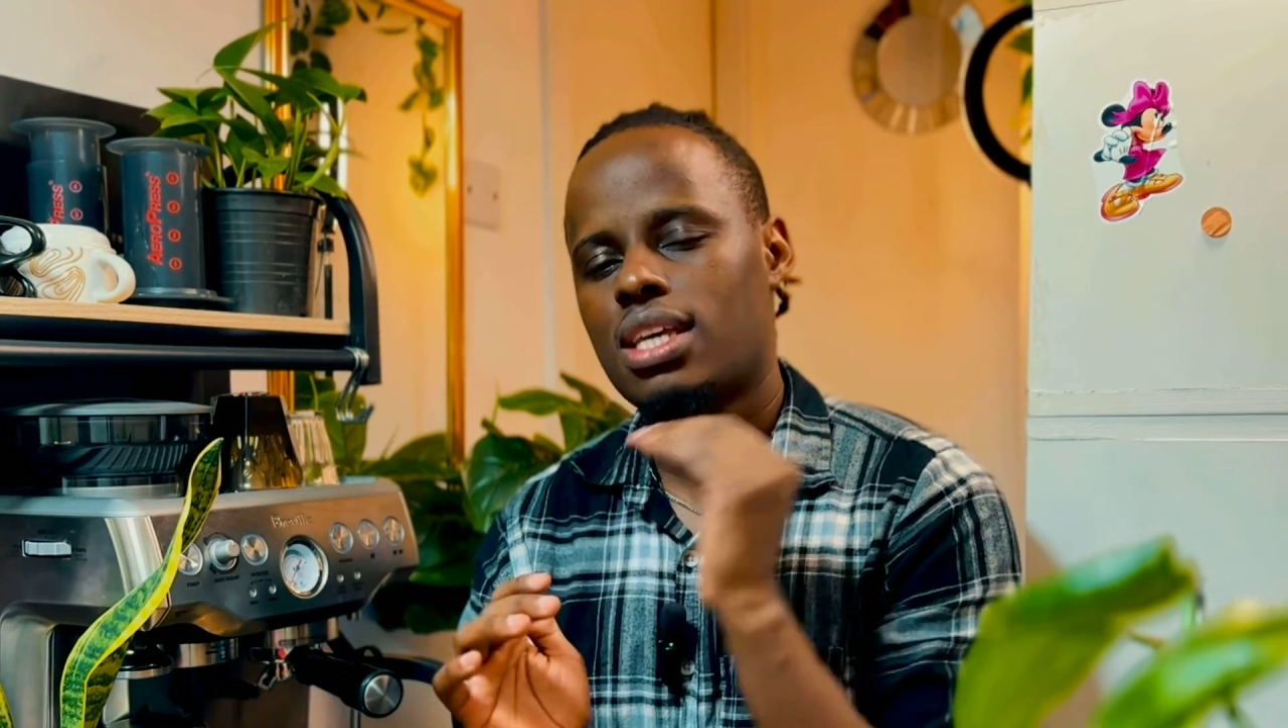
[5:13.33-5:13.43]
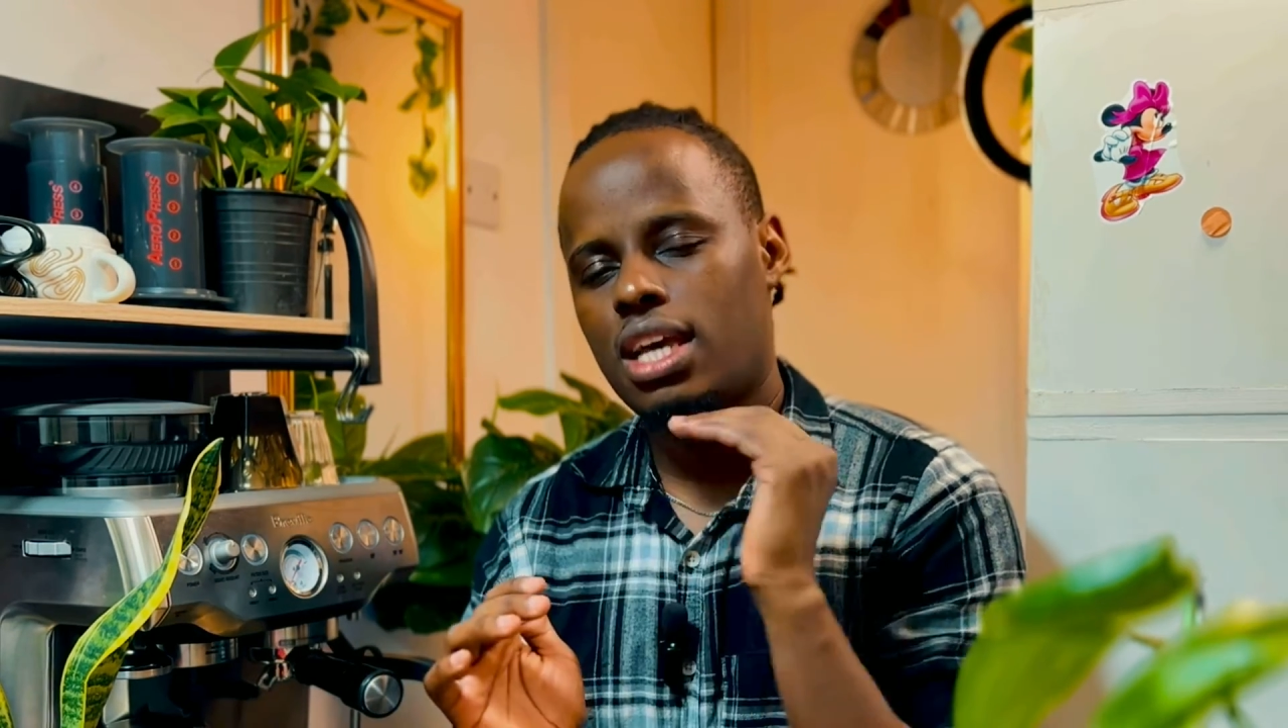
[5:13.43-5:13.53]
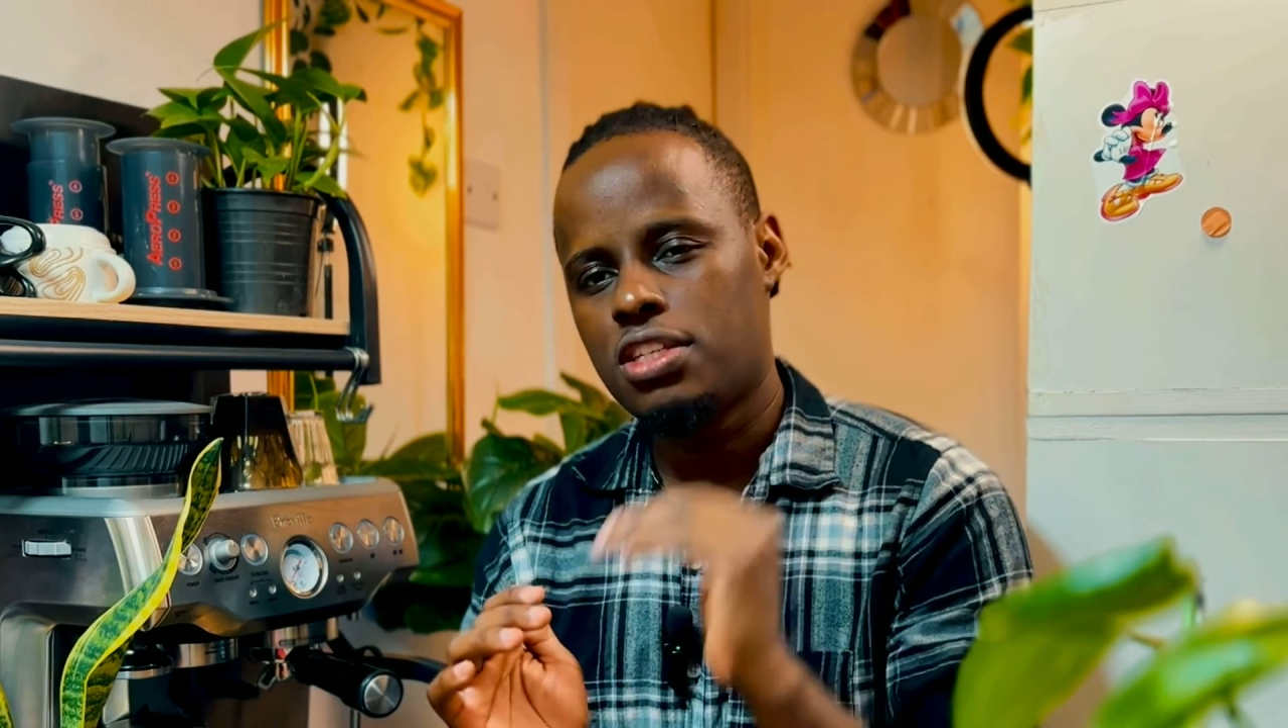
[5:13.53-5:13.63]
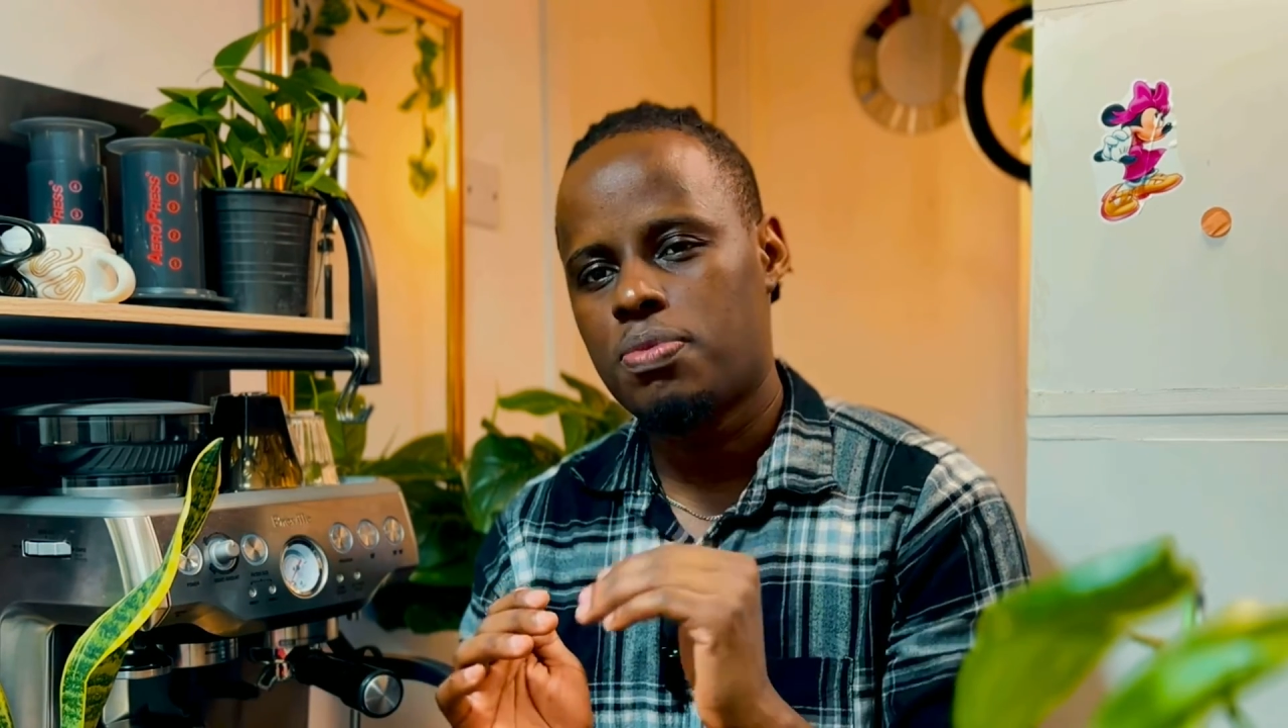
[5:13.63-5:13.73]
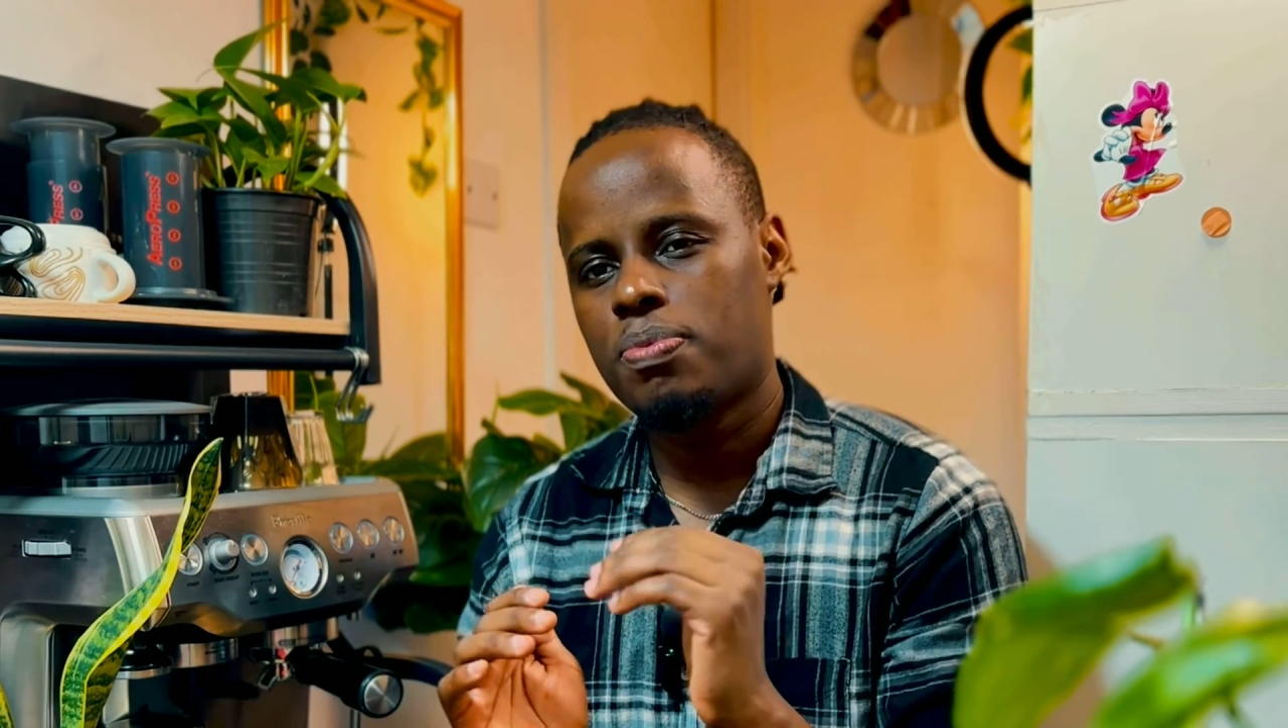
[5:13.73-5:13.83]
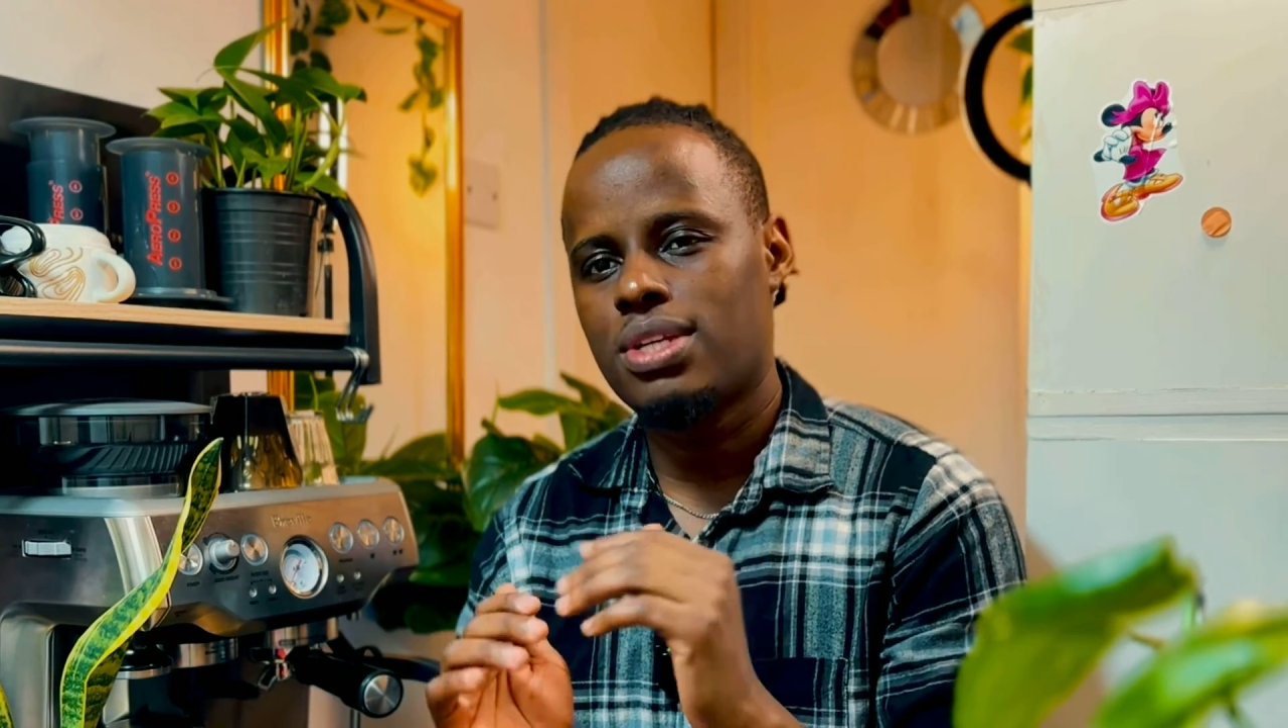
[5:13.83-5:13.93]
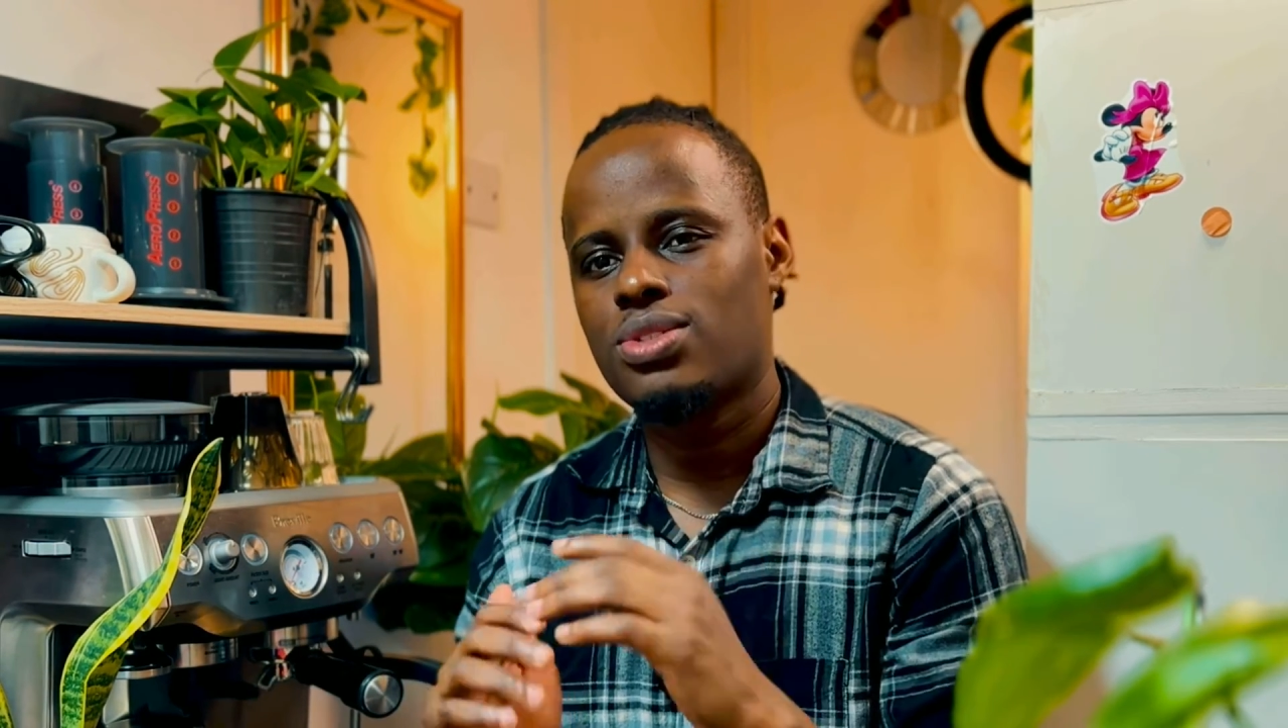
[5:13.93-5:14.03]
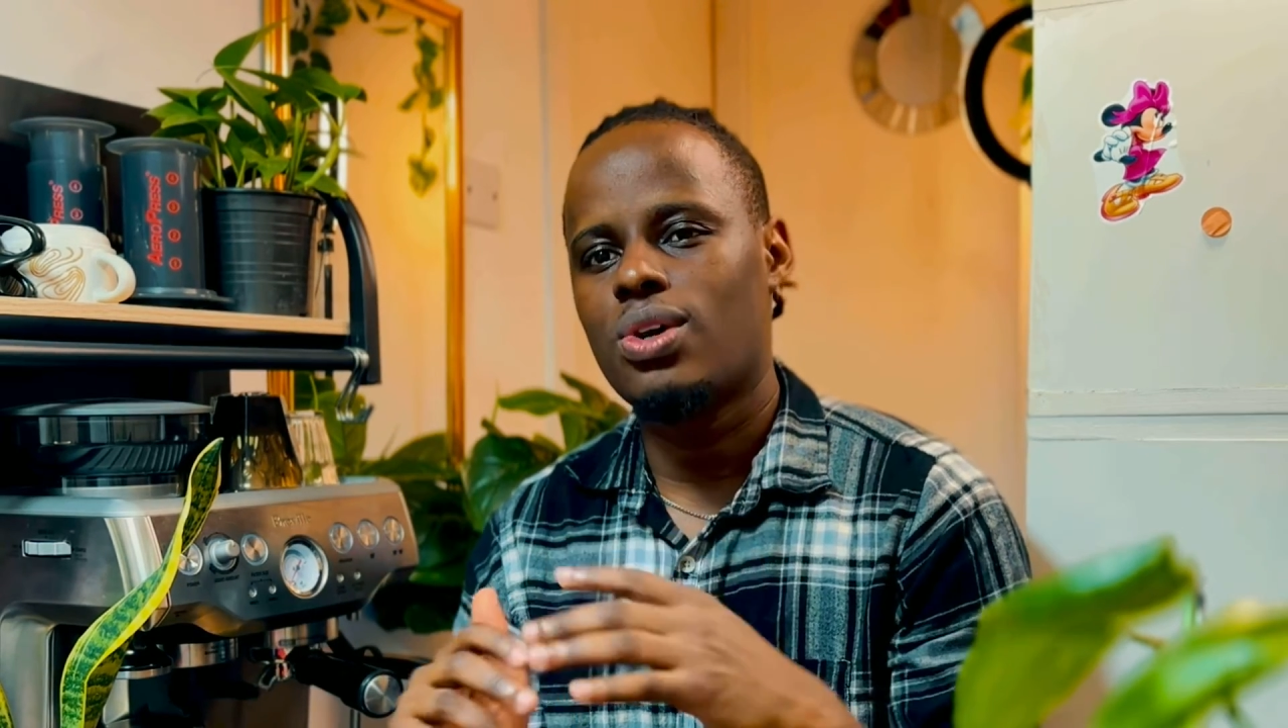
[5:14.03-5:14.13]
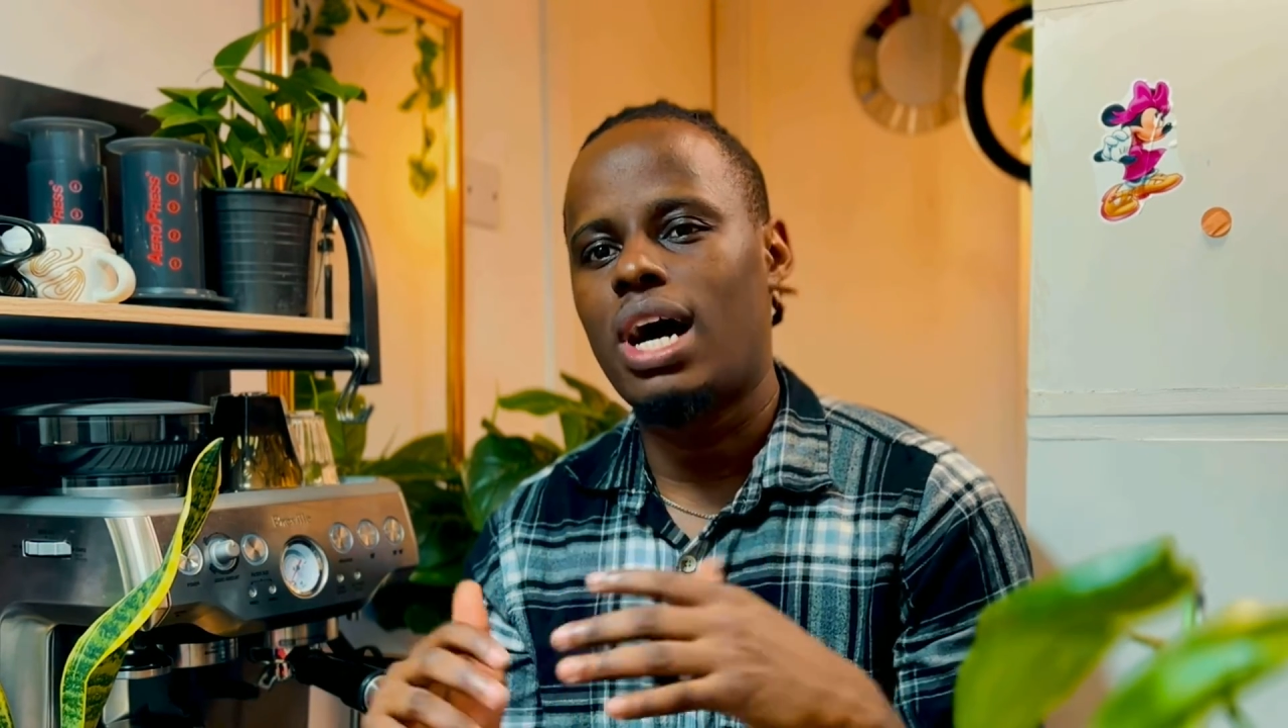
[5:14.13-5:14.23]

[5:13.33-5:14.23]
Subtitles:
espresso